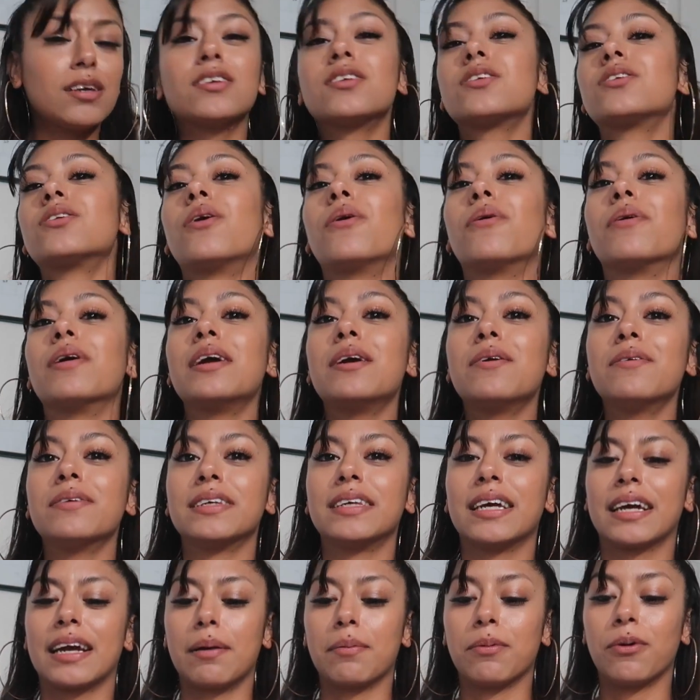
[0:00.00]
So he
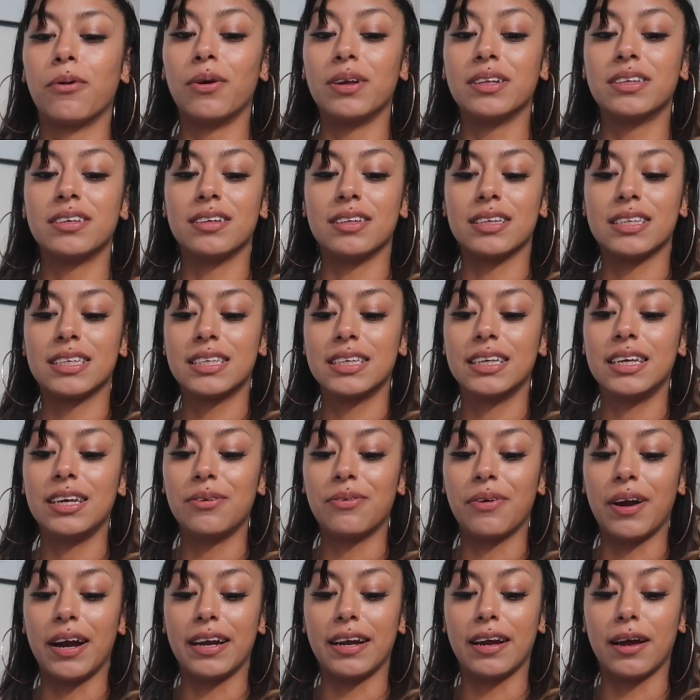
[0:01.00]
was like, I'm going to the city
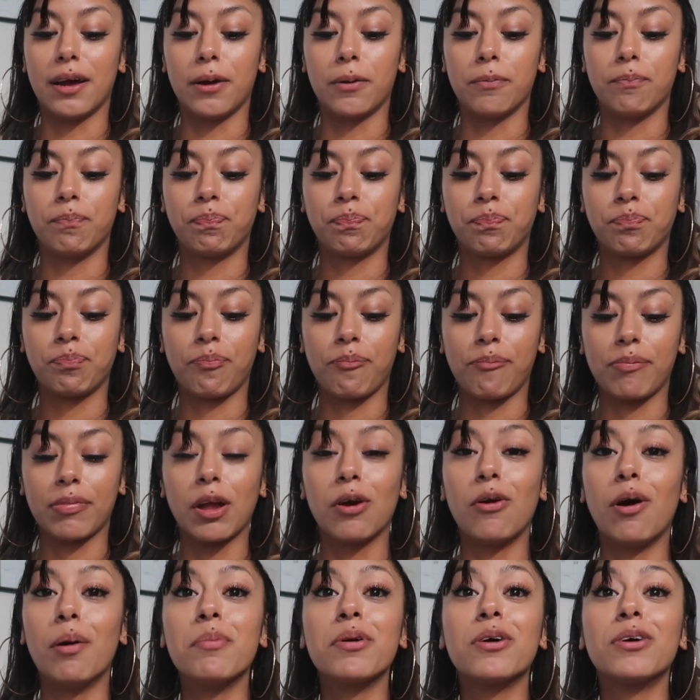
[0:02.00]
right now.
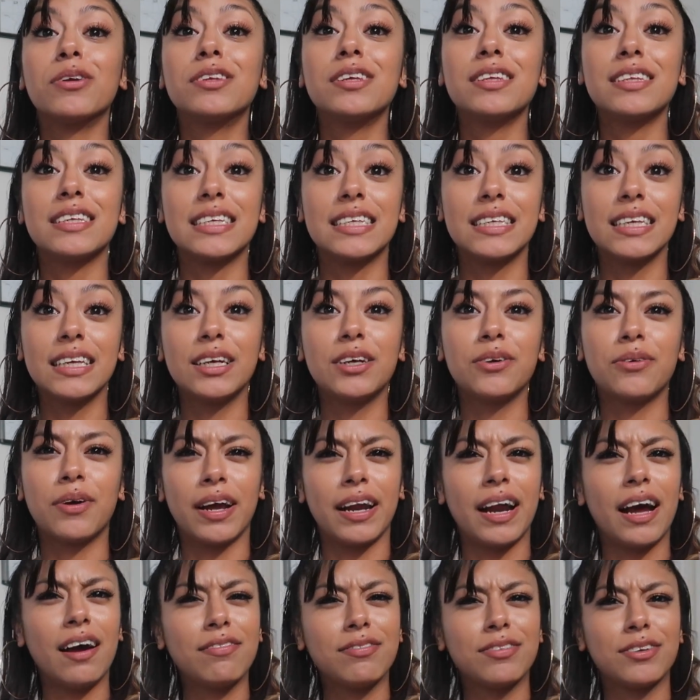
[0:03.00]
Oh, I'm gonna go to the city
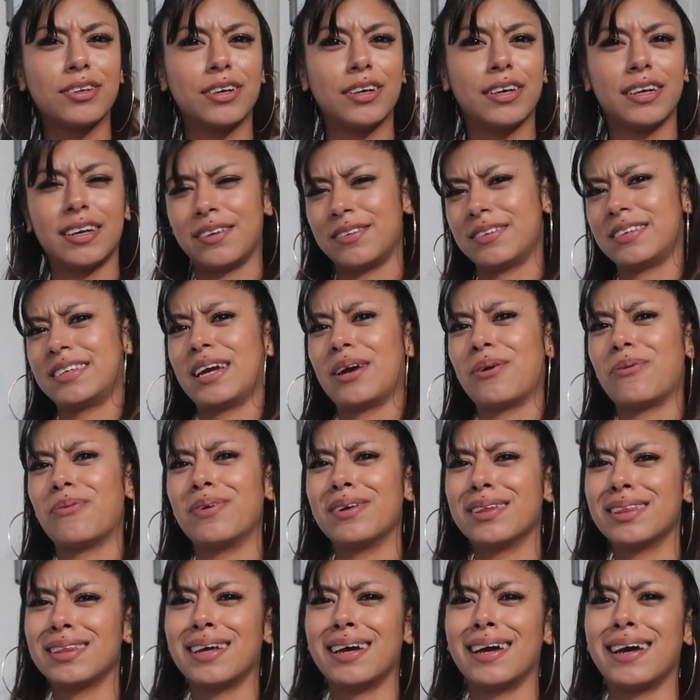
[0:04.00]
right after. And I was like,
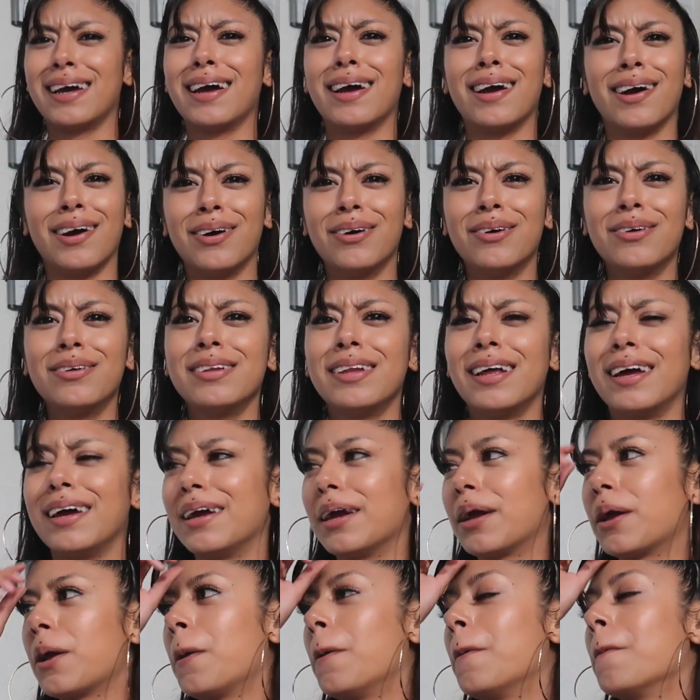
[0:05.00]
what the hell?
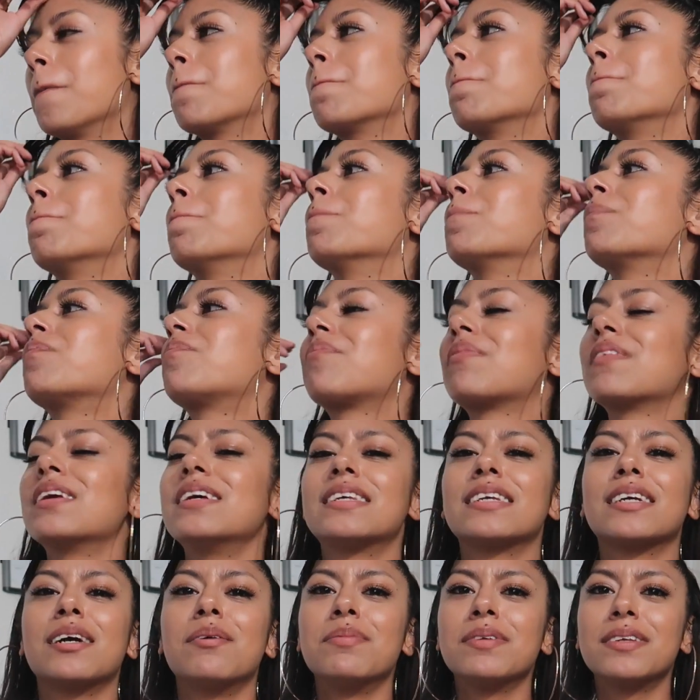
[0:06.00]
Like,
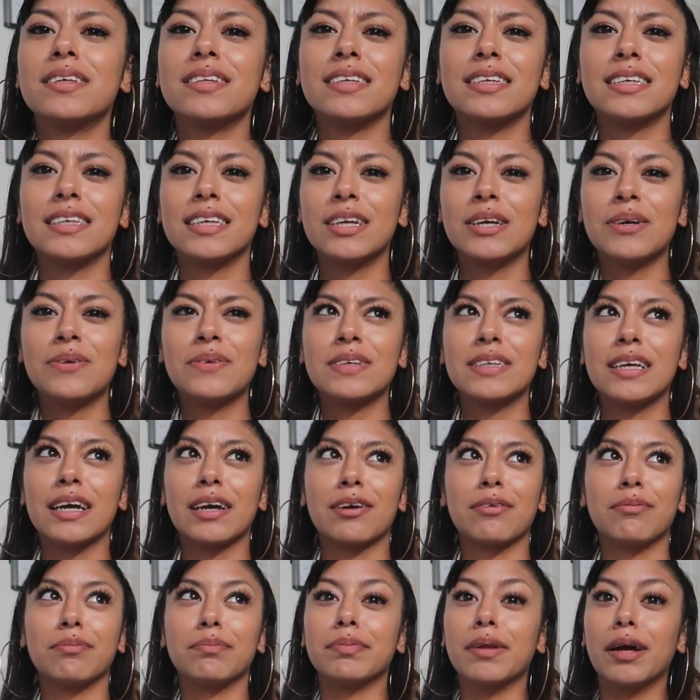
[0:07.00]
he's coming to the city. It was
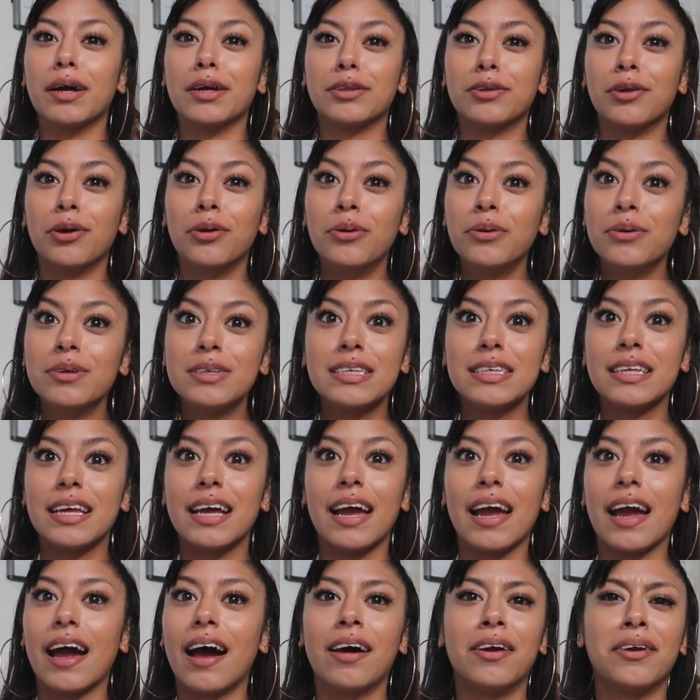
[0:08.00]
like a
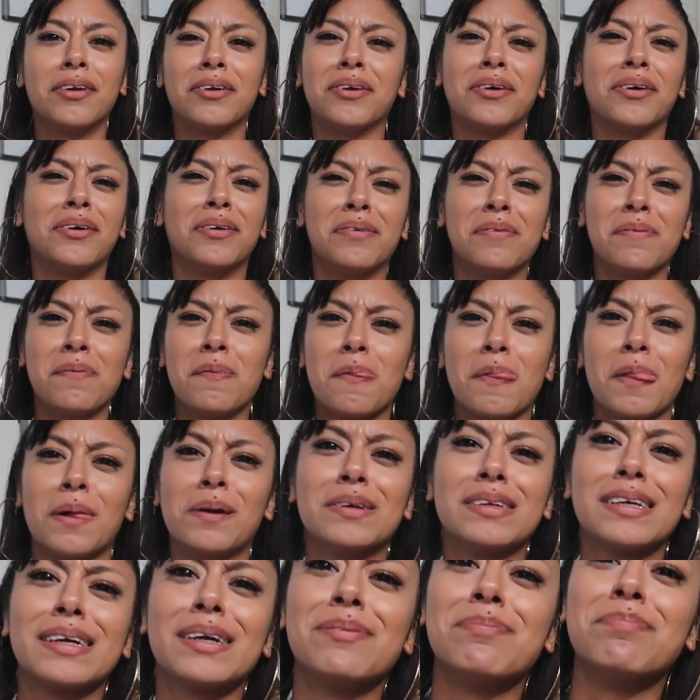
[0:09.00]
Tuesday, I don't know. And it
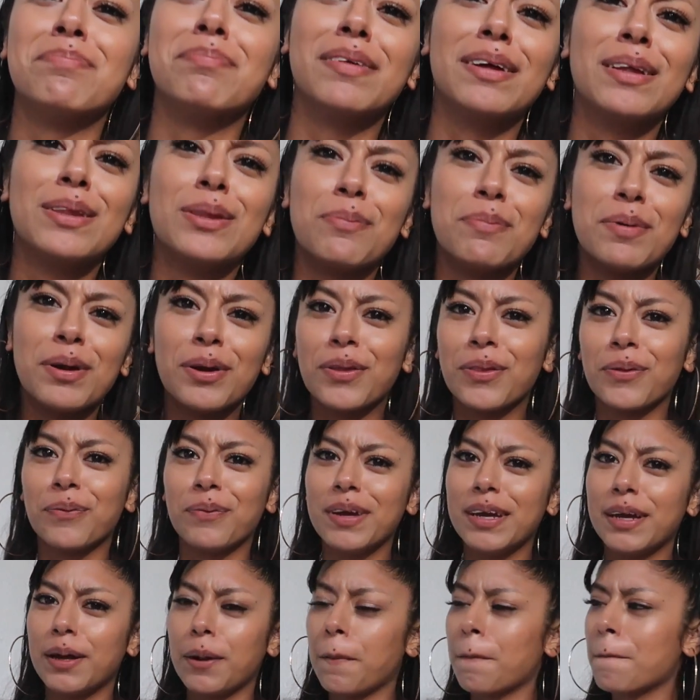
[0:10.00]
was like in the middle of the
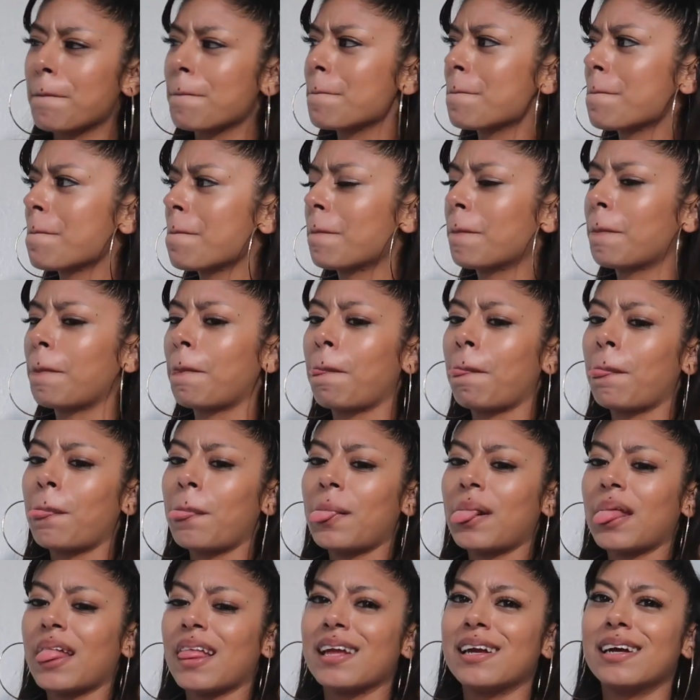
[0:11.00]
week.
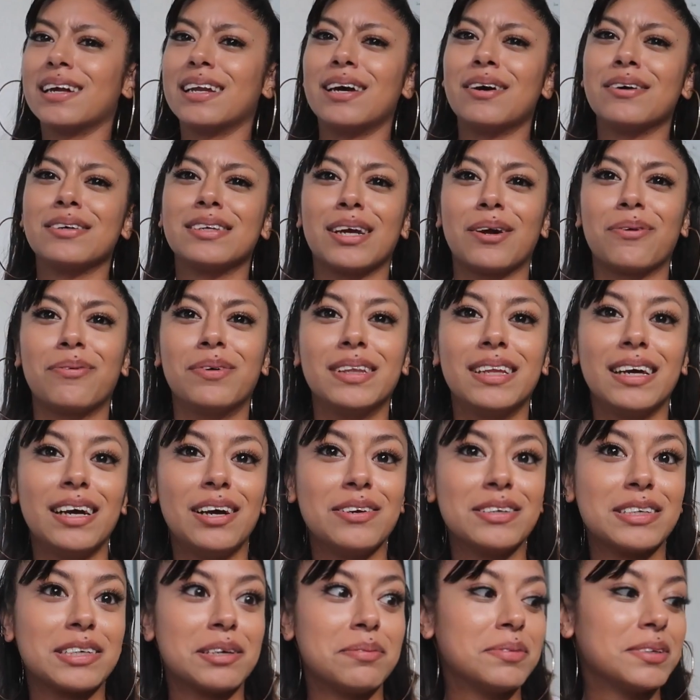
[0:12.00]
And I was like, what the
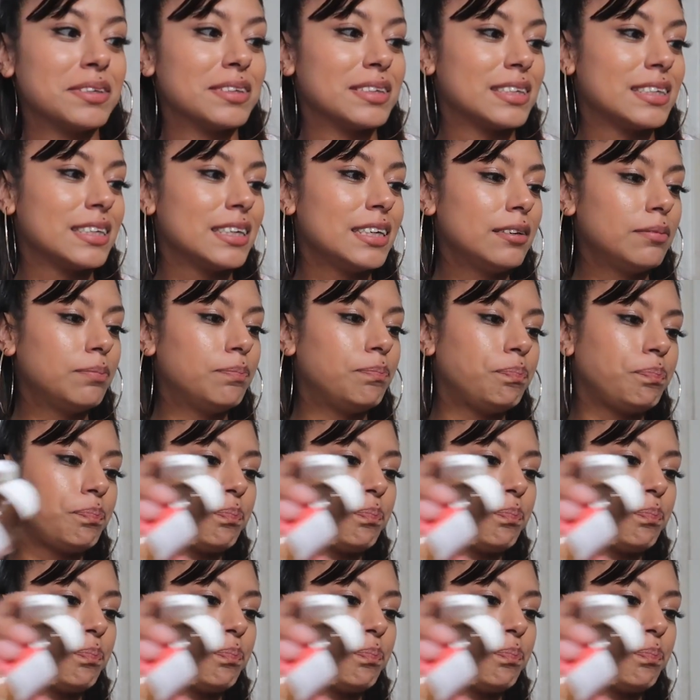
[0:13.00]
hell is coming to the city?